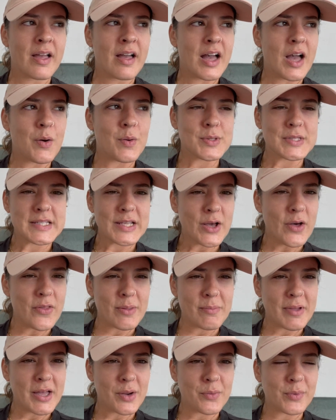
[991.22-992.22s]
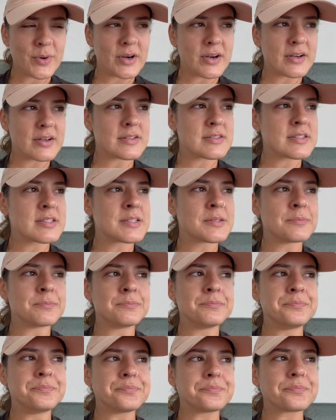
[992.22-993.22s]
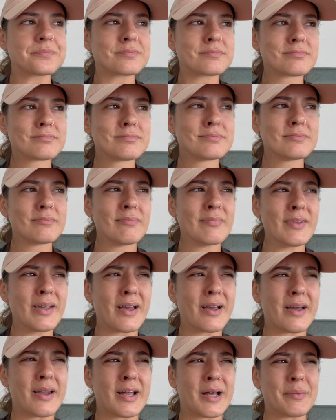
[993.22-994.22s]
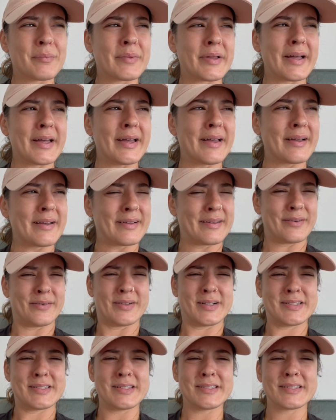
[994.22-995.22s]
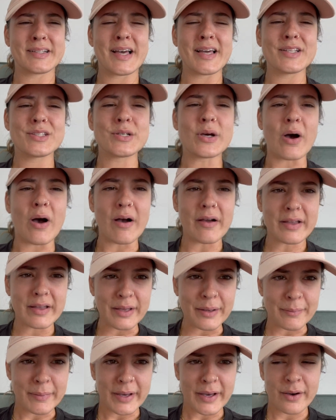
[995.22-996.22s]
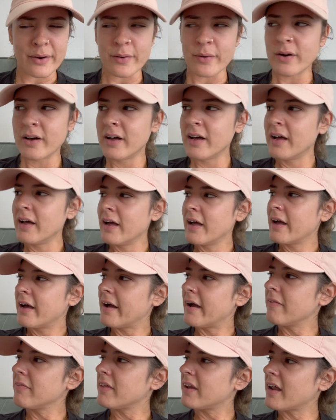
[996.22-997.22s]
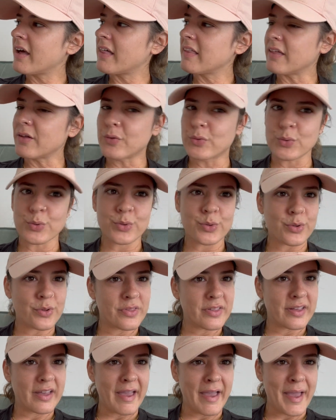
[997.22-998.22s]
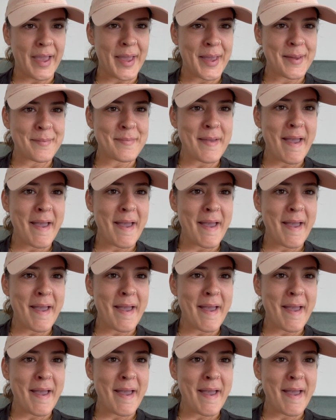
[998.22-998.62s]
I won't say all the bad words. And I'm like, what is this guy talking about? and then I like Google the game,